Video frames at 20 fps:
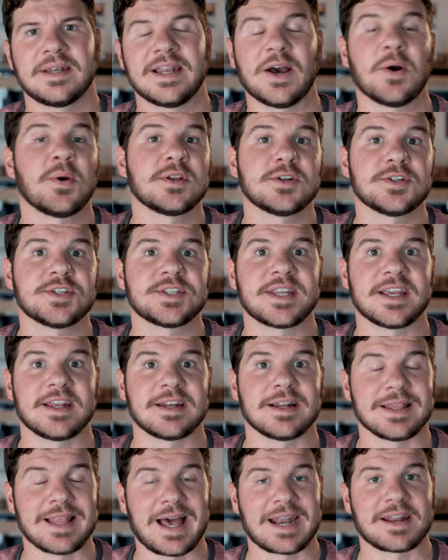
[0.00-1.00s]
Now I
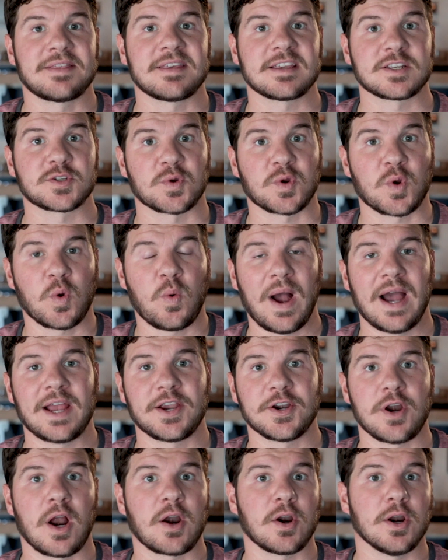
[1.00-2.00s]
understand a lot of things
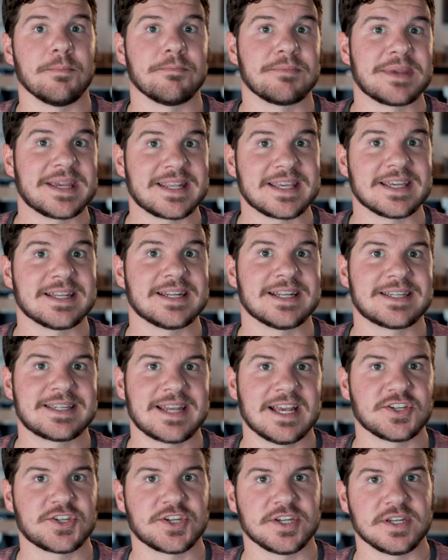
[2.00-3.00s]
require our immediate
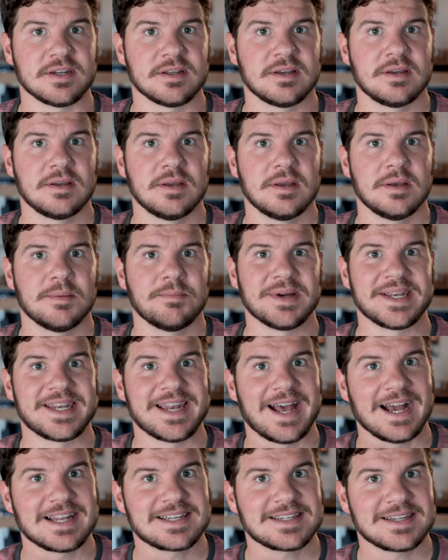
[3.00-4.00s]
attention, but
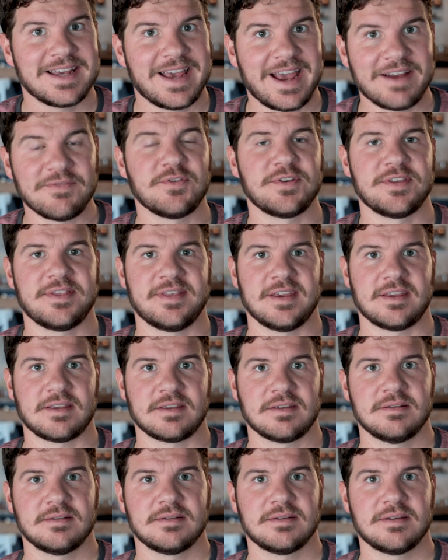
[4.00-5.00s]
not everything.
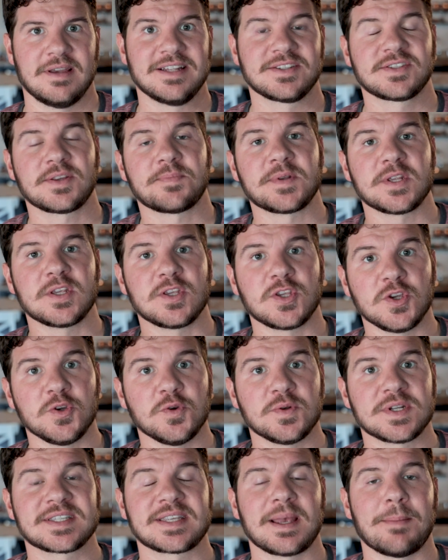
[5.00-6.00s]
And it's up to
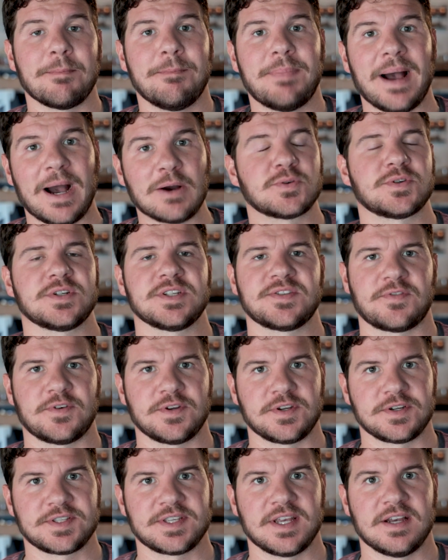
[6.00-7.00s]
you to set boundaries for
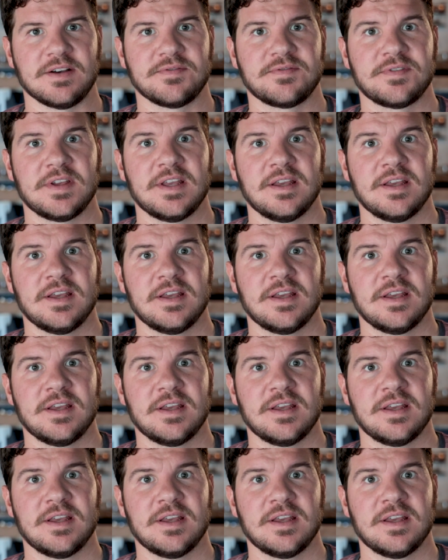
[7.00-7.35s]
yourself.